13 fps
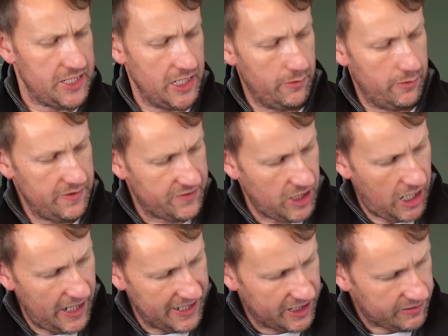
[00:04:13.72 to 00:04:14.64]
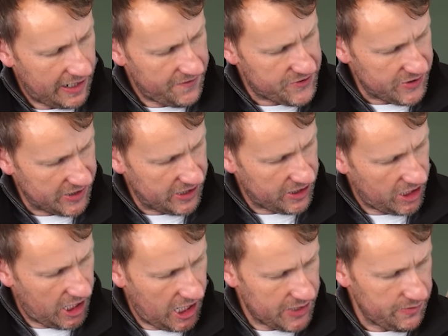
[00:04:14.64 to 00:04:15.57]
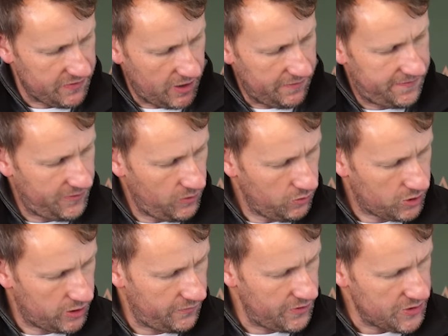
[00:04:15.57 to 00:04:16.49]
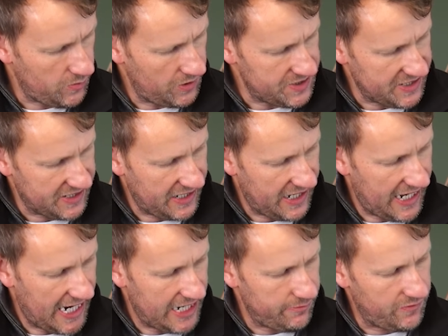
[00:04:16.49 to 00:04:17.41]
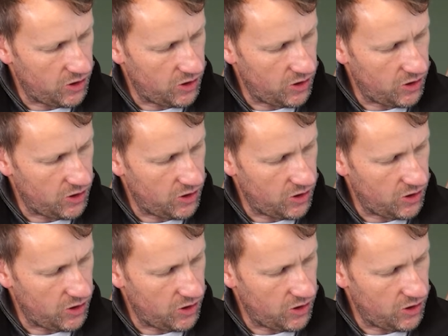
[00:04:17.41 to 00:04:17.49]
so we've got engraved trigger guard, we've got full coverage once again, we've